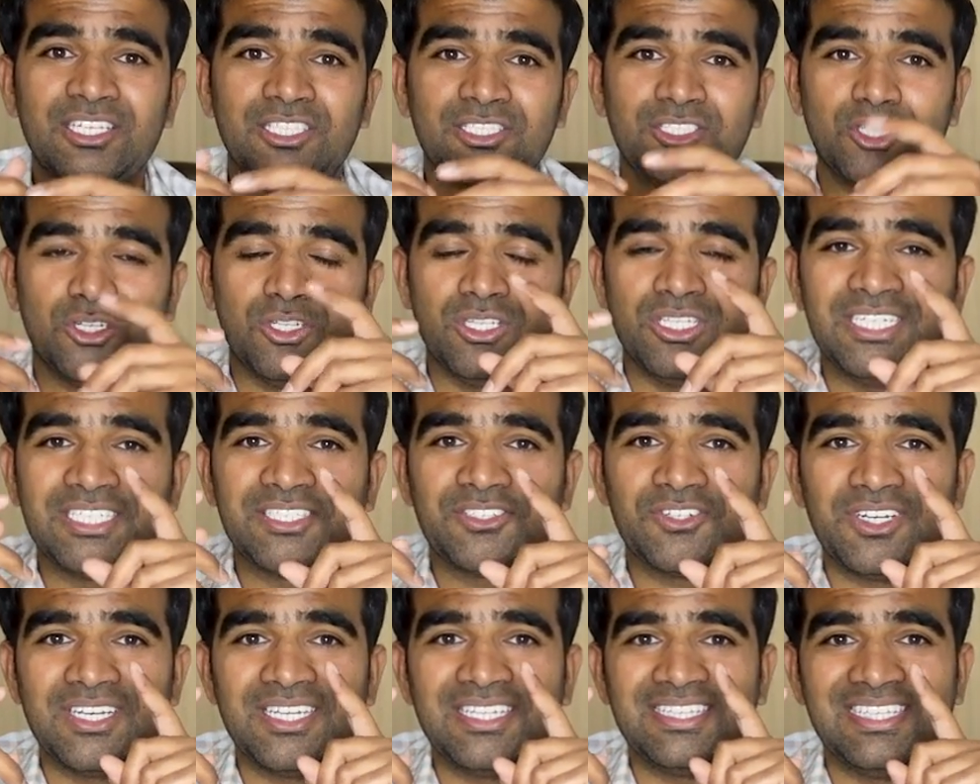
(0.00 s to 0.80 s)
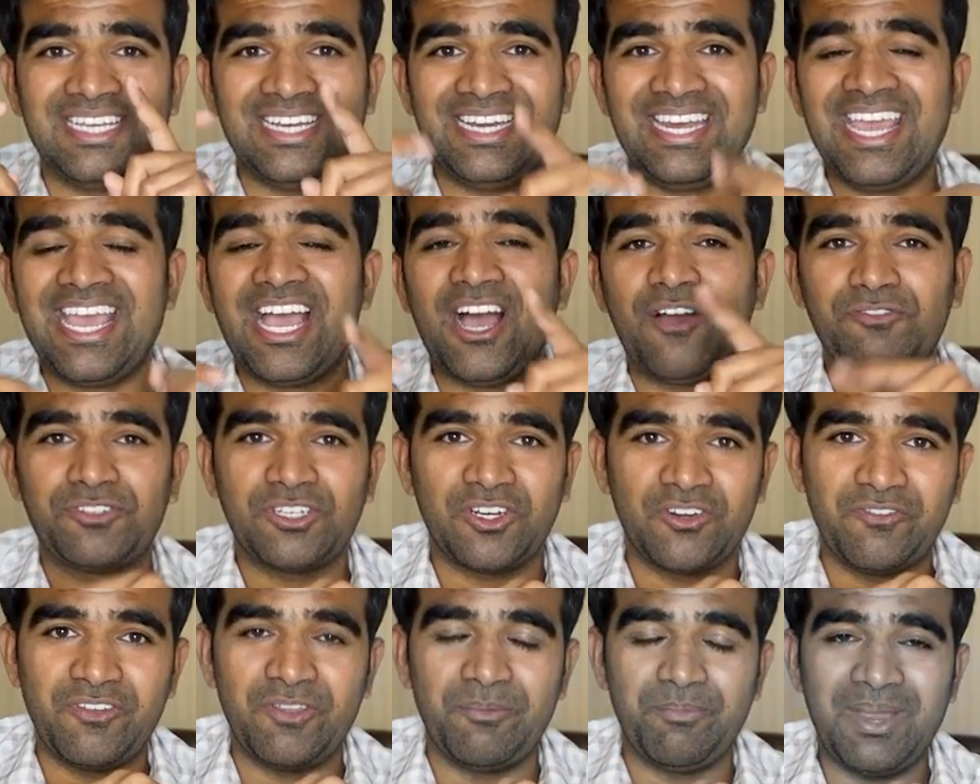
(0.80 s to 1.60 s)
So literally the day
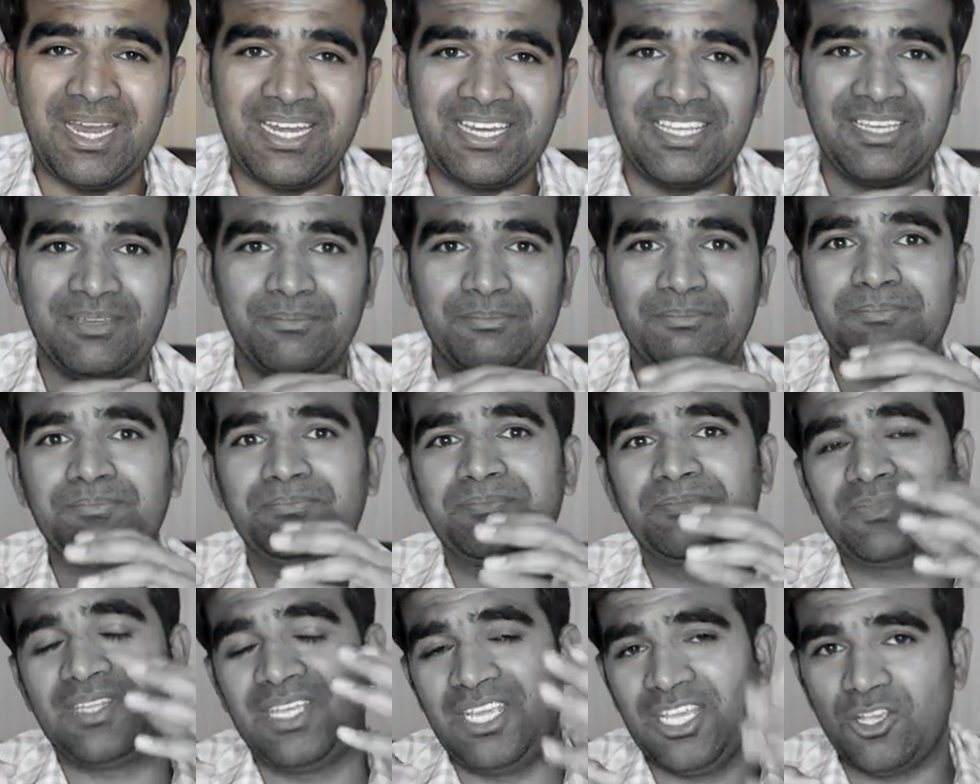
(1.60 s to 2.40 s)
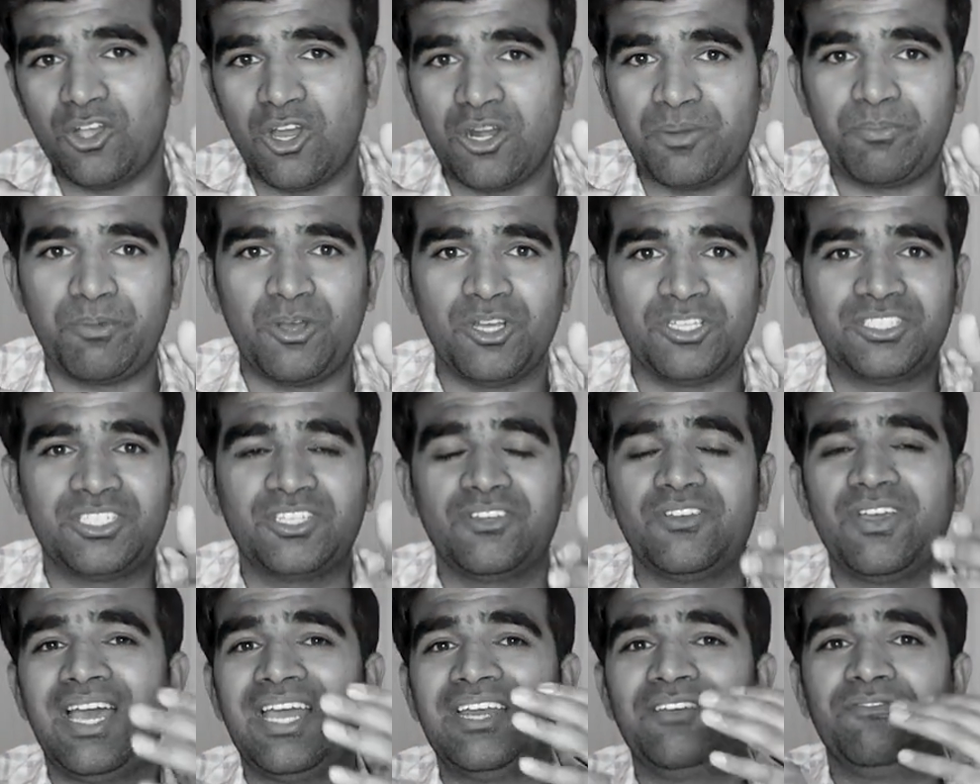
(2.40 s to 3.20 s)
after we met him, he got
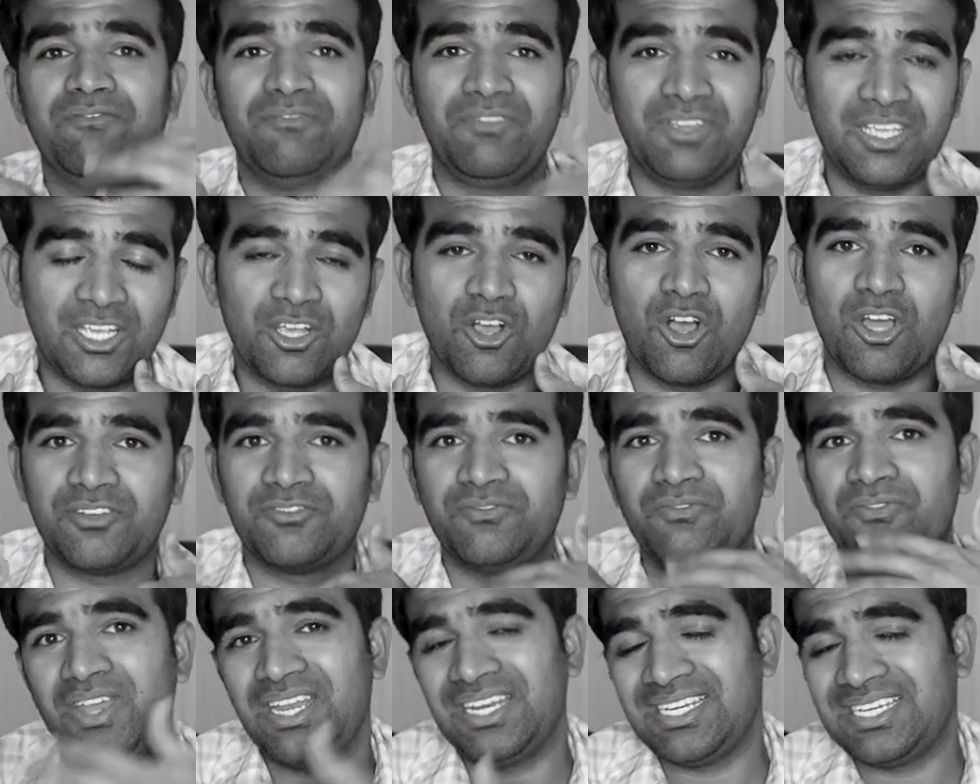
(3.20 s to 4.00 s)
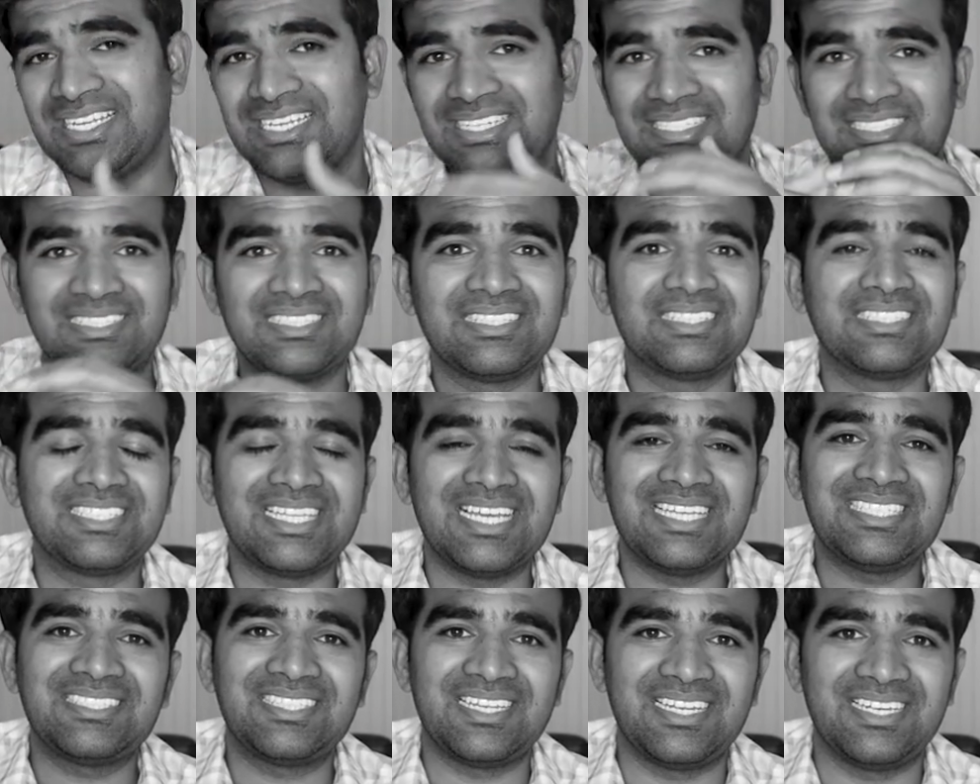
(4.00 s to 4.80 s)
positive and we got went and
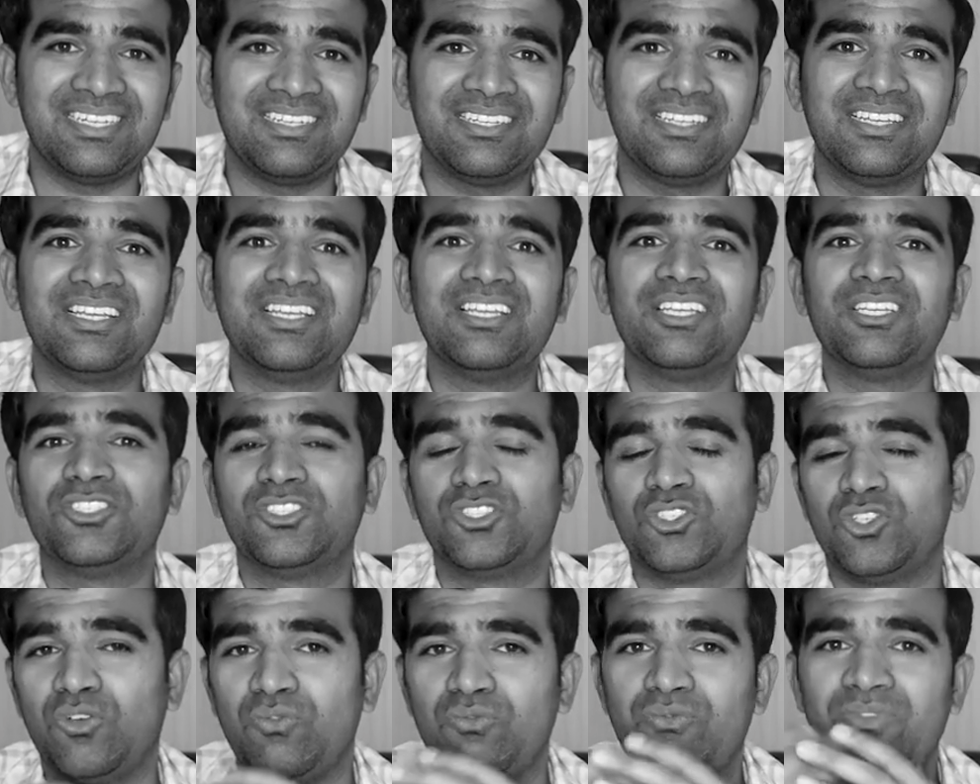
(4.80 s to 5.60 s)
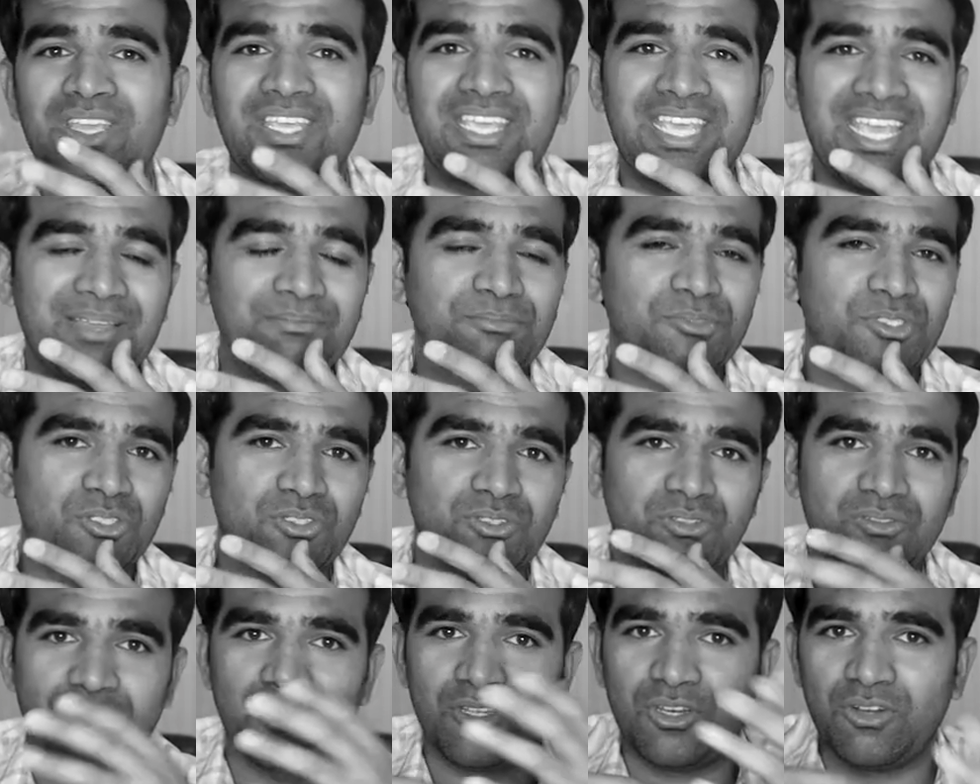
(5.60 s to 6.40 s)
tested so we came
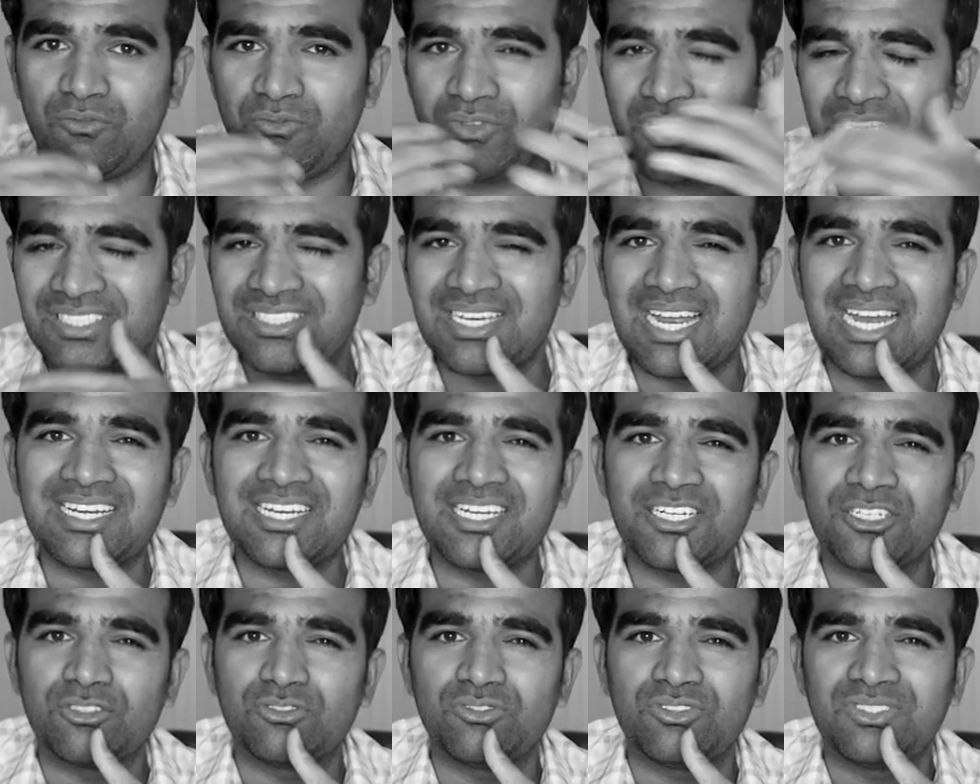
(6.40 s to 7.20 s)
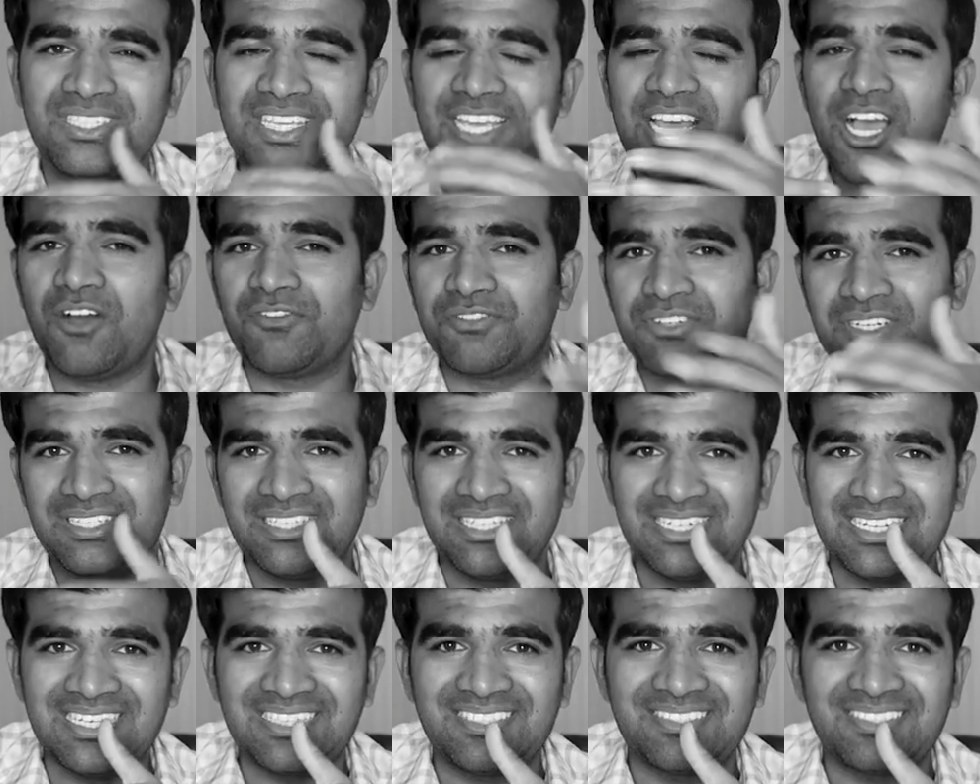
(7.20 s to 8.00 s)
to, you know, we started to see after
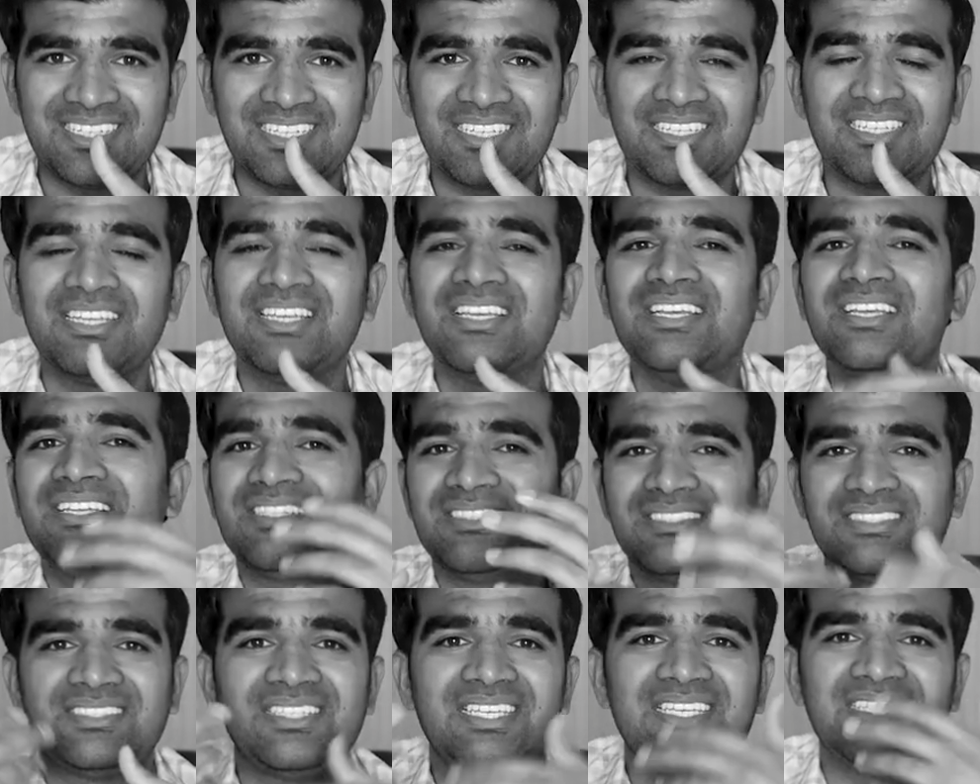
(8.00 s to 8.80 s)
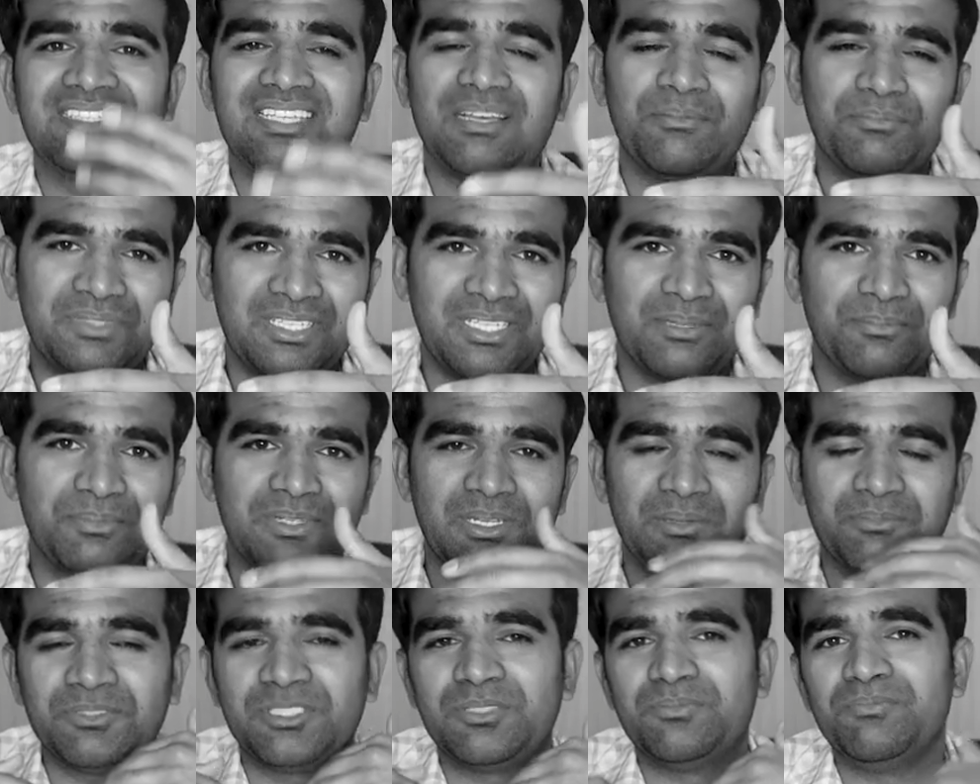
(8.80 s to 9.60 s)
the testing, see some
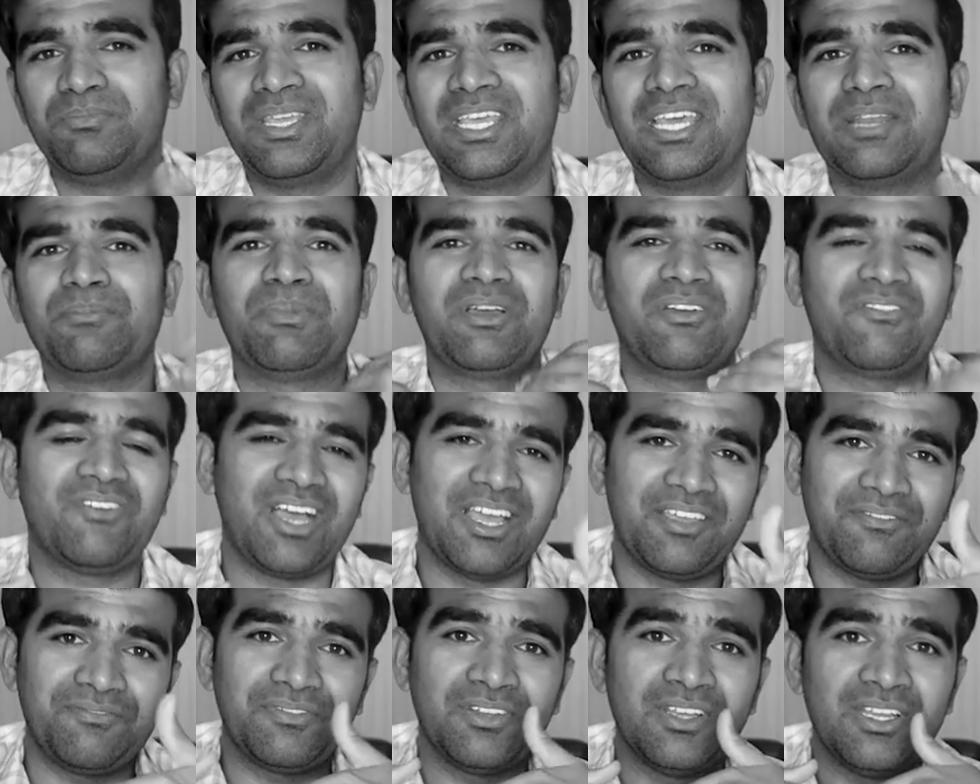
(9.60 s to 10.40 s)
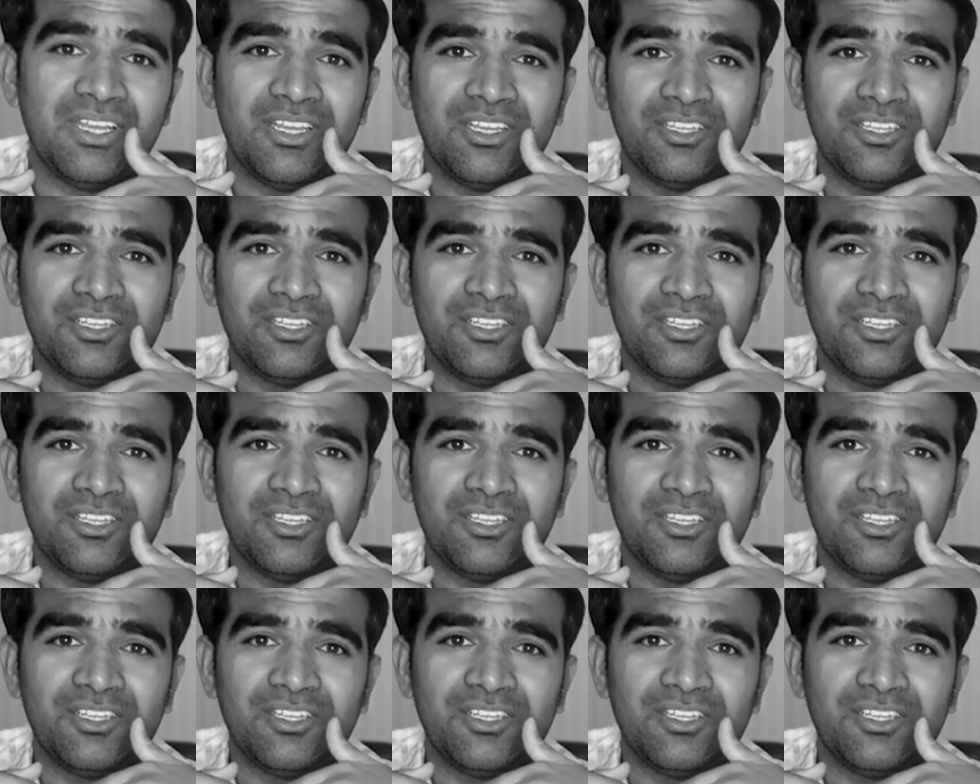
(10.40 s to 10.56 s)
symptoms, me and my wife.